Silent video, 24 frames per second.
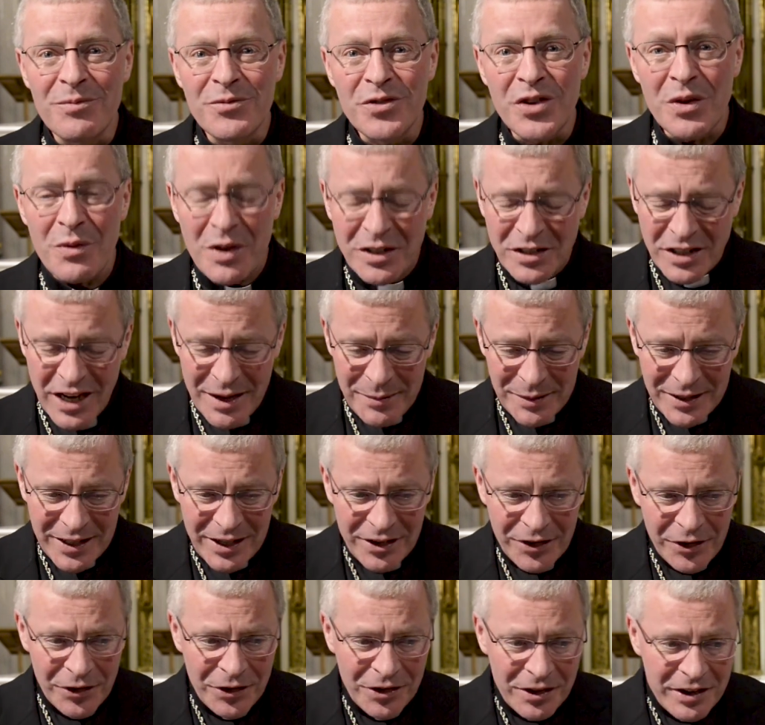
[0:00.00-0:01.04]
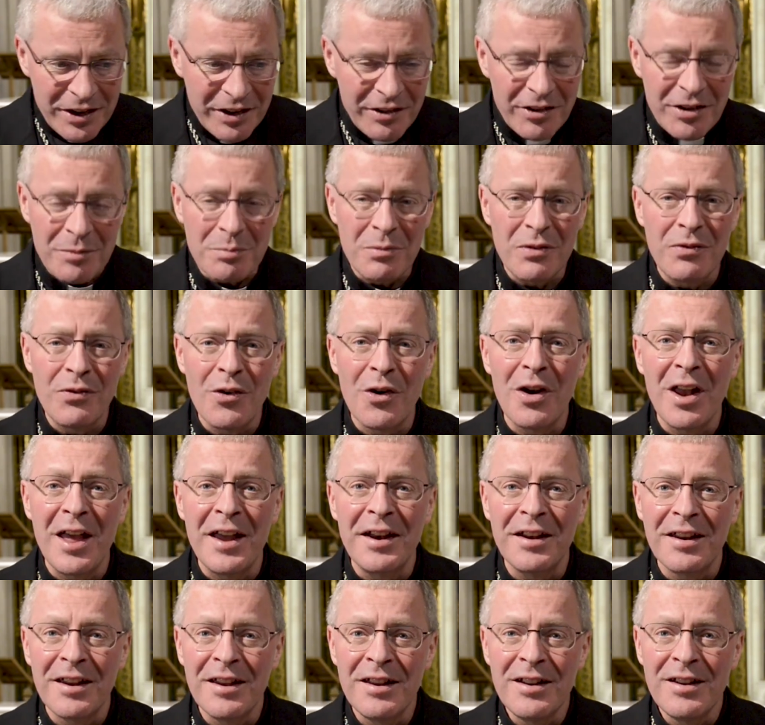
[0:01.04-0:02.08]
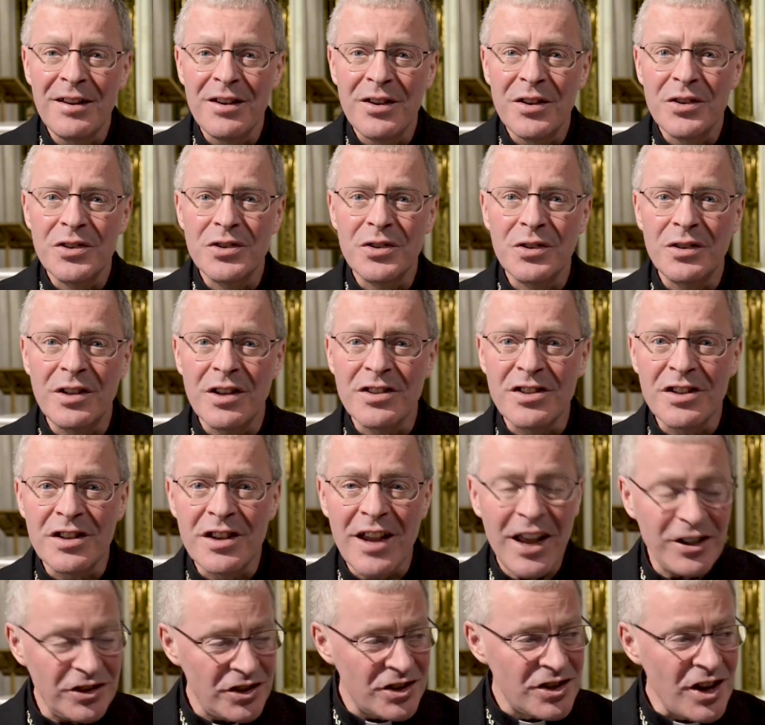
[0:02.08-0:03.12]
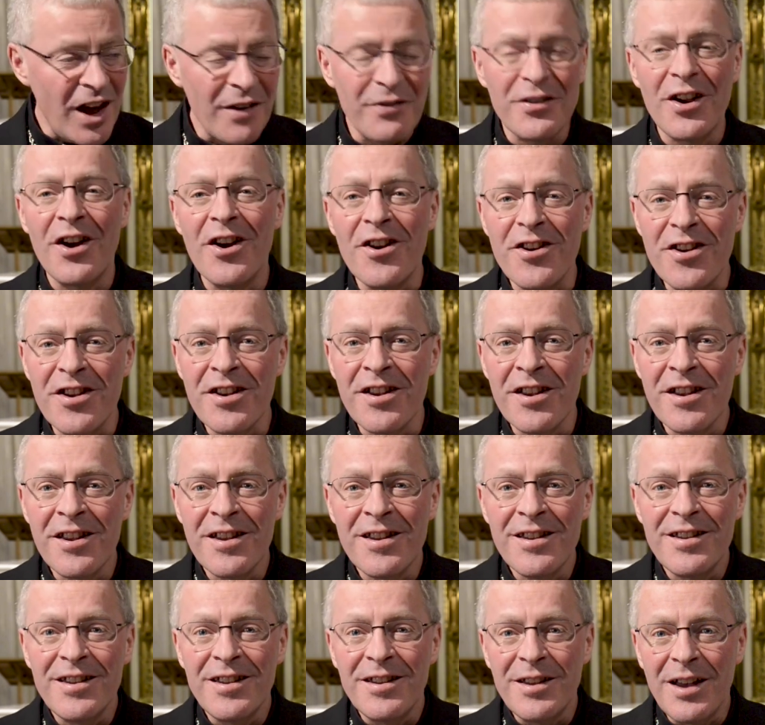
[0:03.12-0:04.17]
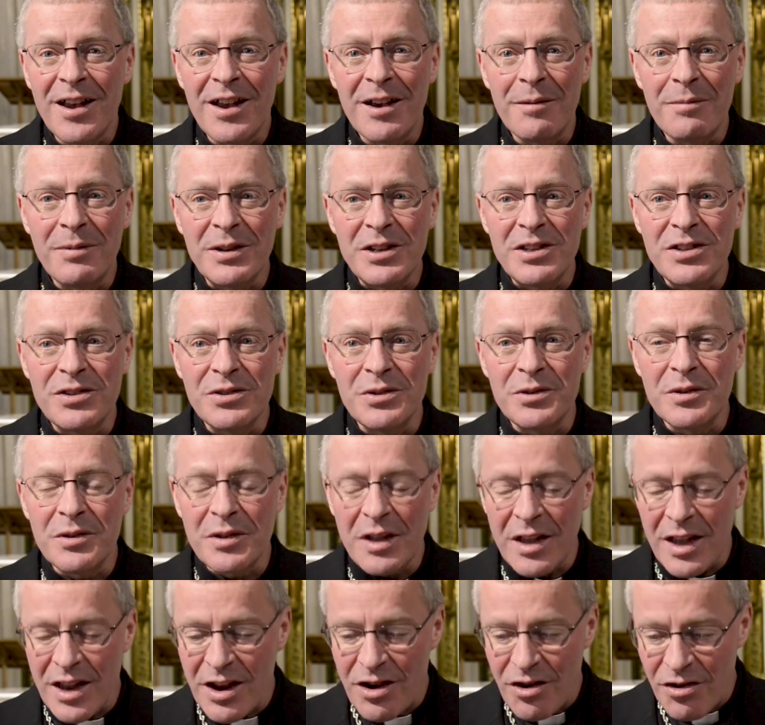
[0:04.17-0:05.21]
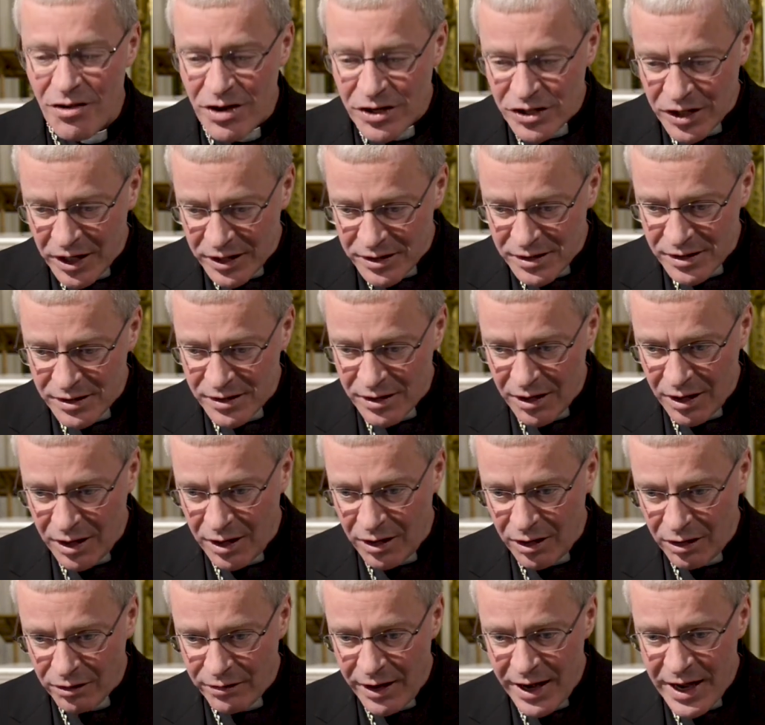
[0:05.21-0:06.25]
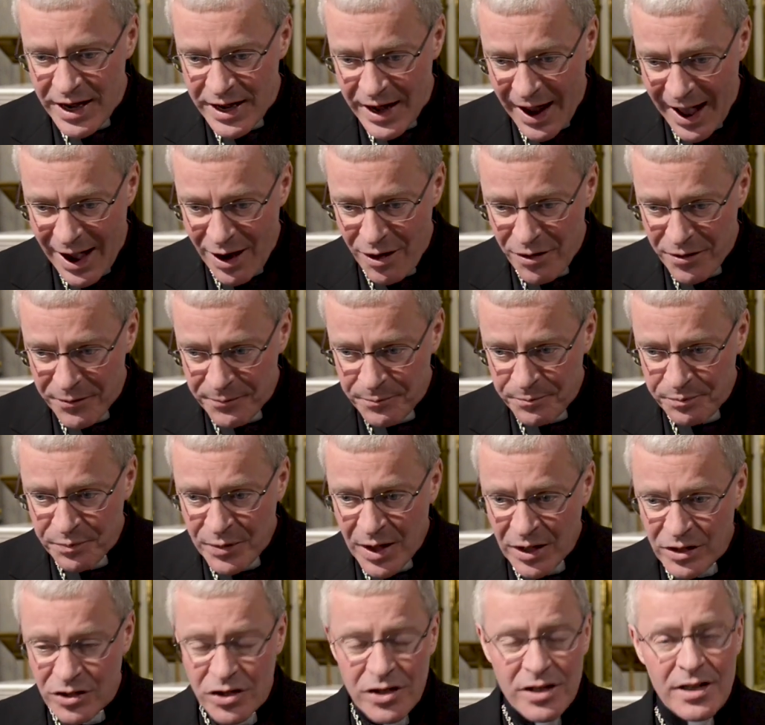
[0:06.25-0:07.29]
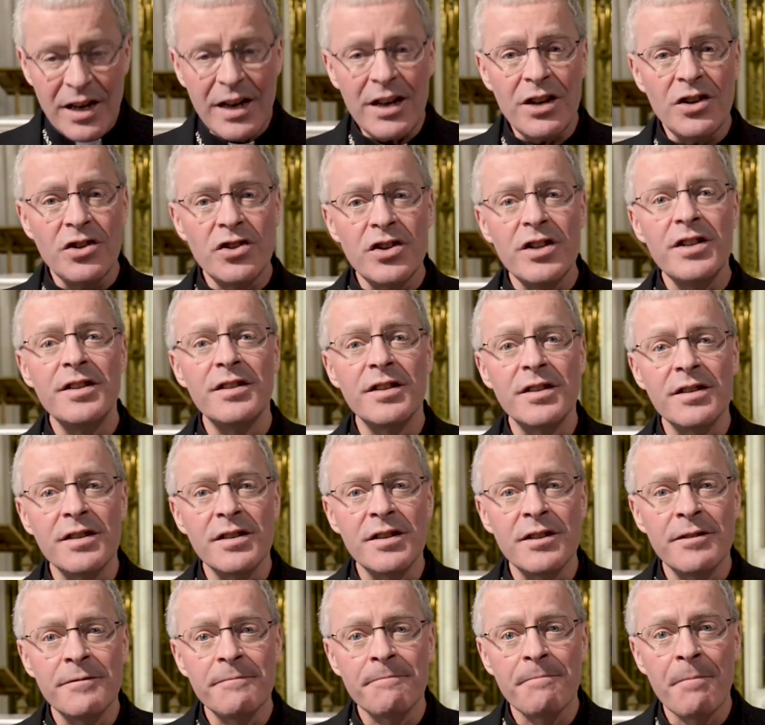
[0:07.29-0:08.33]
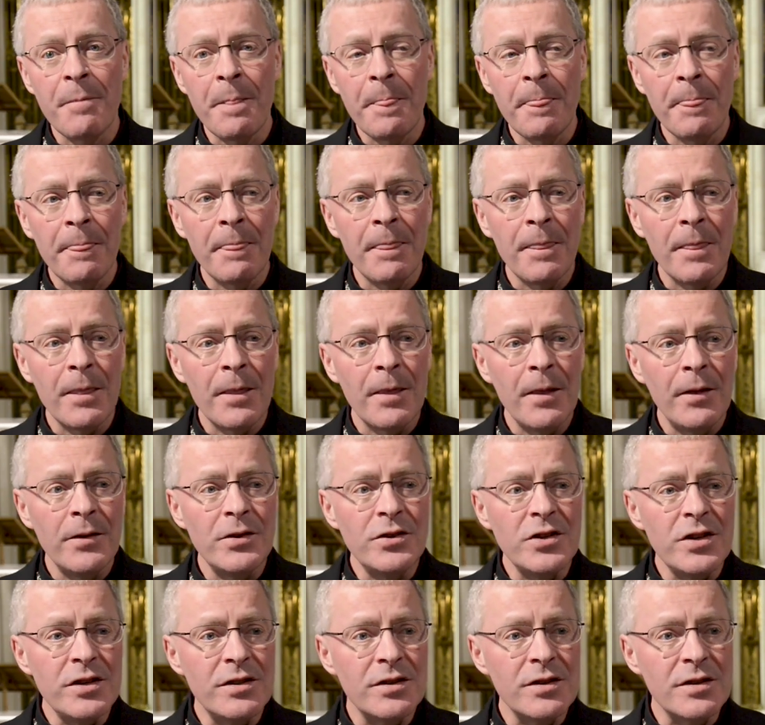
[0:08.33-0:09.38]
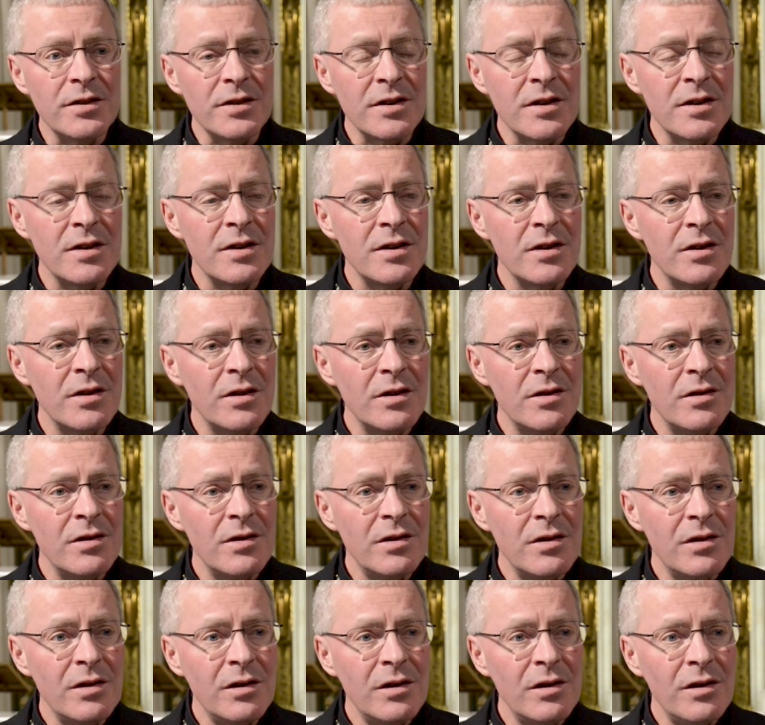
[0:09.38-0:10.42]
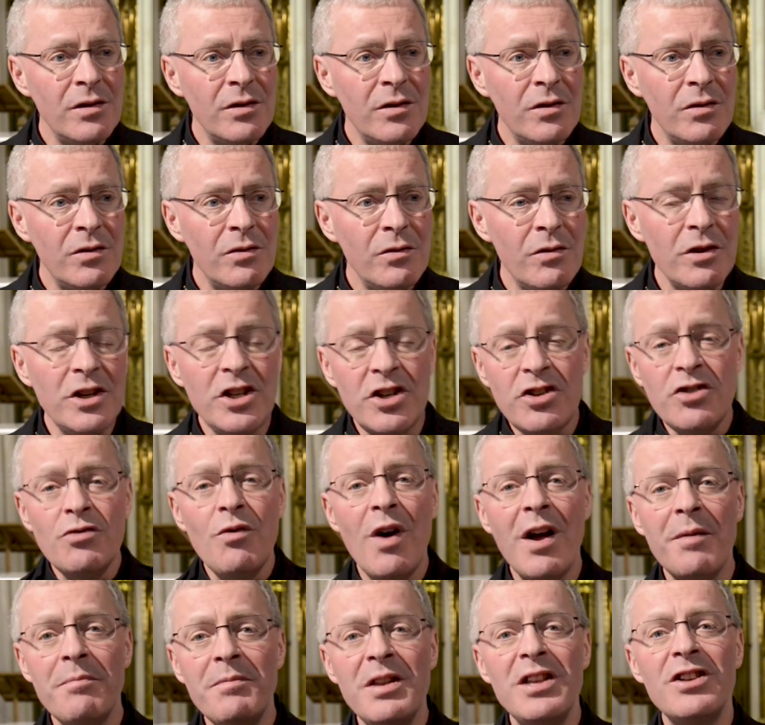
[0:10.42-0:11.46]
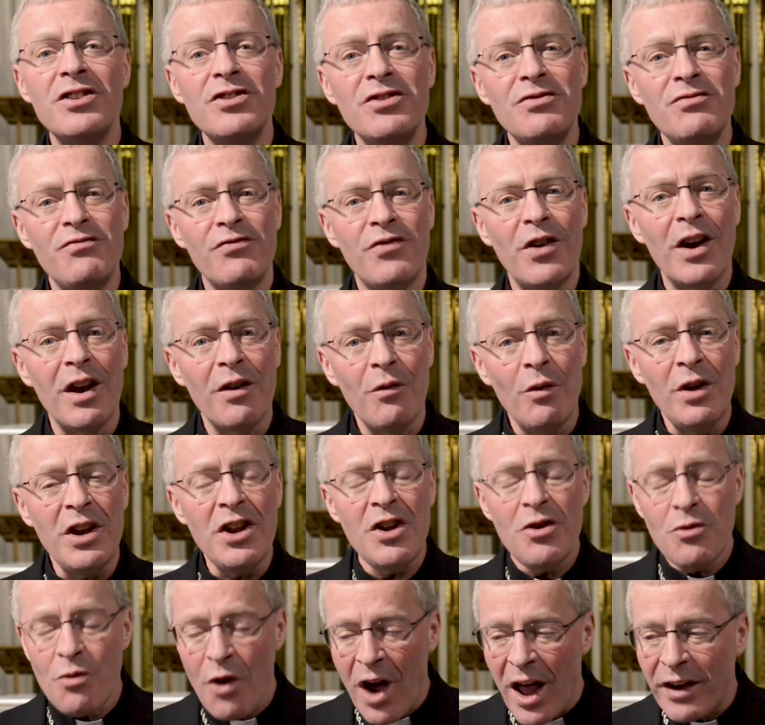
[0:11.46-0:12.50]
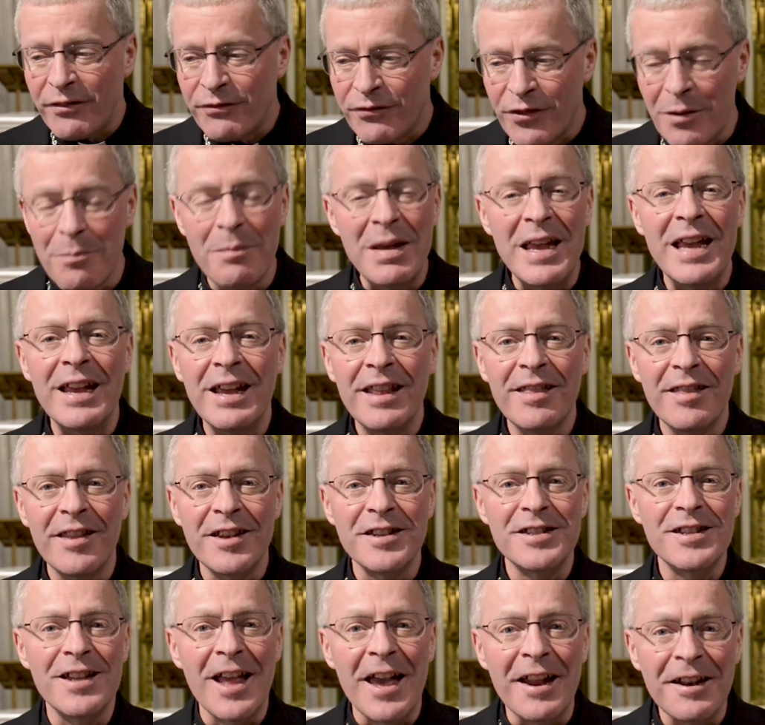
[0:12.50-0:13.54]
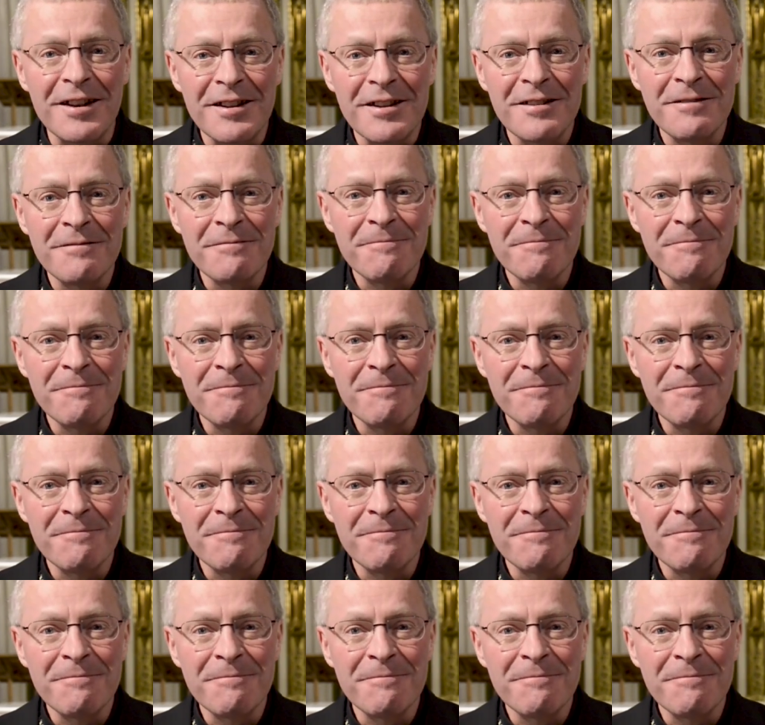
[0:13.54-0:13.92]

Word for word: So I want to come a little earlier here before Lent so it doesn't catch us off guard, uh, but to encourage us uh, already now to say to Jesus, Jesus, what do you want me to, for, what do you want for me this Lent?